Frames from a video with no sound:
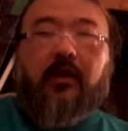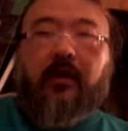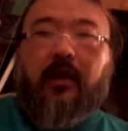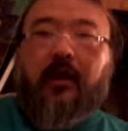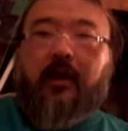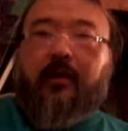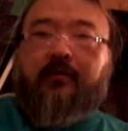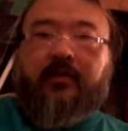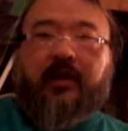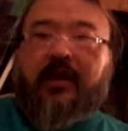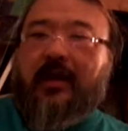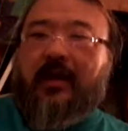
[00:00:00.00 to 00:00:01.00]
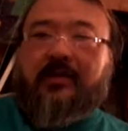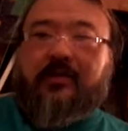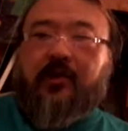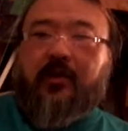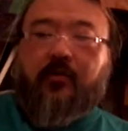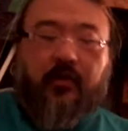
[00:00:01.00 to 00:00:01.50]
Like Ace
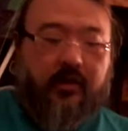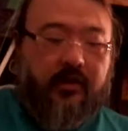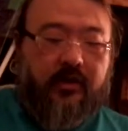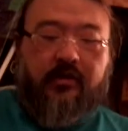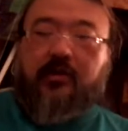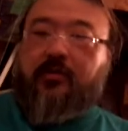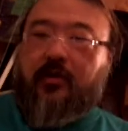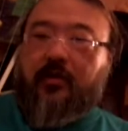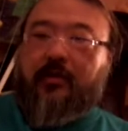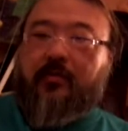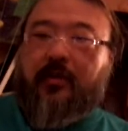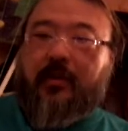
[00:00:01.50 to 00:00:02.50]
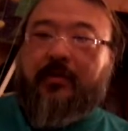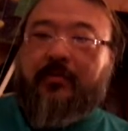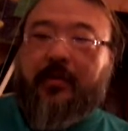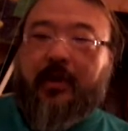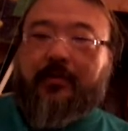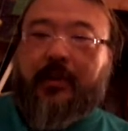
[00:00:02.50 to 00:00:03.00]
Hardware, in smaller mom and
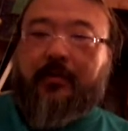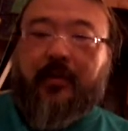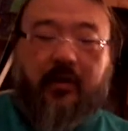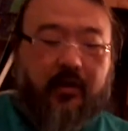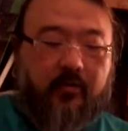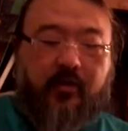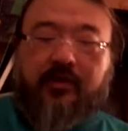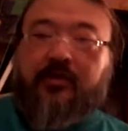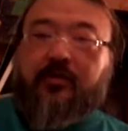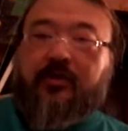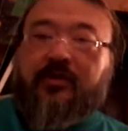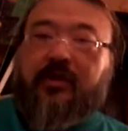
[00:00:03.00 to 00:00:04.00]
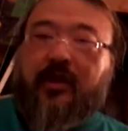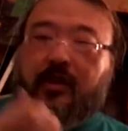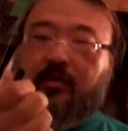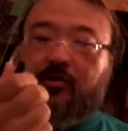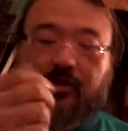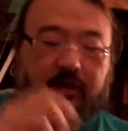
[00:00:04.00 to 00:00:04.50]
pop type of hardware stores, they
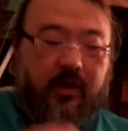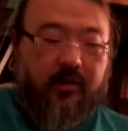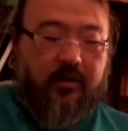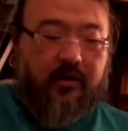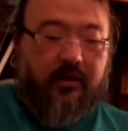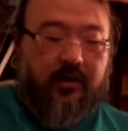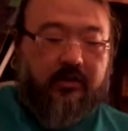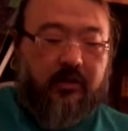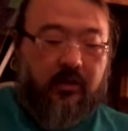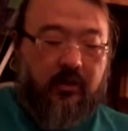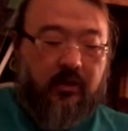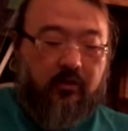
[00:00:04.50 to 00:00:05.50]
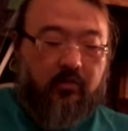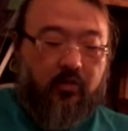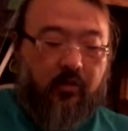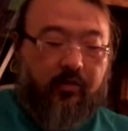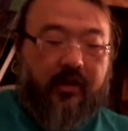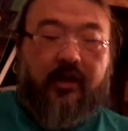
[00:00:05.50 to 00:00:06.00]
usually carry these
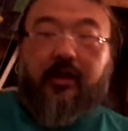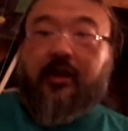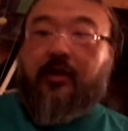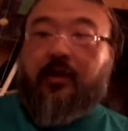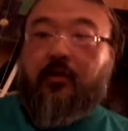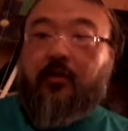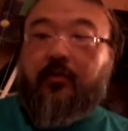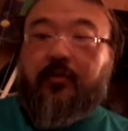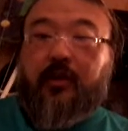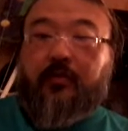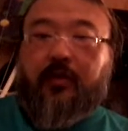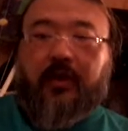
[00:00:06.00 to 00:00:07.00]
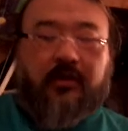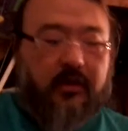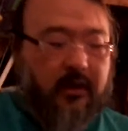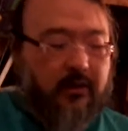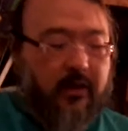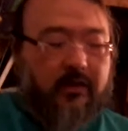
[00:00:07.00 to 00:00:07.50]
more readily than Home Depot. I've
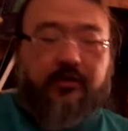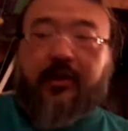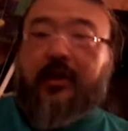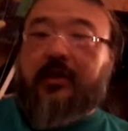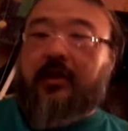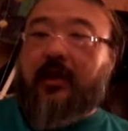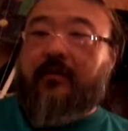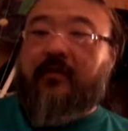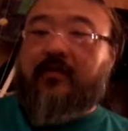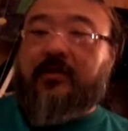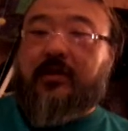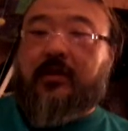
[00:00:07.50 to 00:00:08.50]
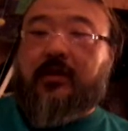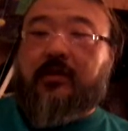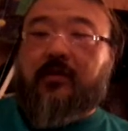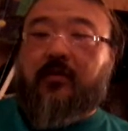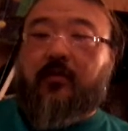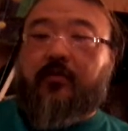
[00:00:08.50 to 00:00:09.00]
never seen these
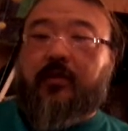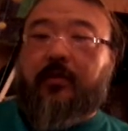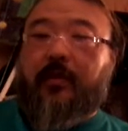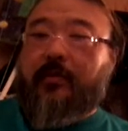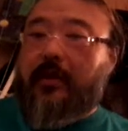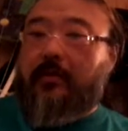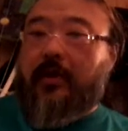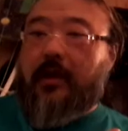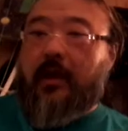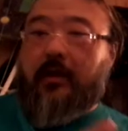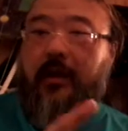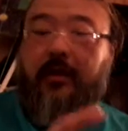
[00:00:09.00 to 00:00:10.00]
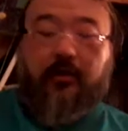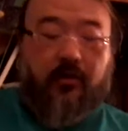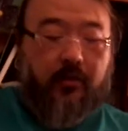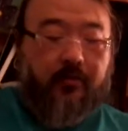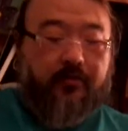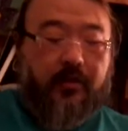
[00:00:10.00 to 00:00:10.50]
in Home Depot. They may carry, I don't
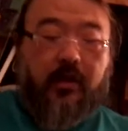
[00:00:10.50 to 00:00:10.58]
know.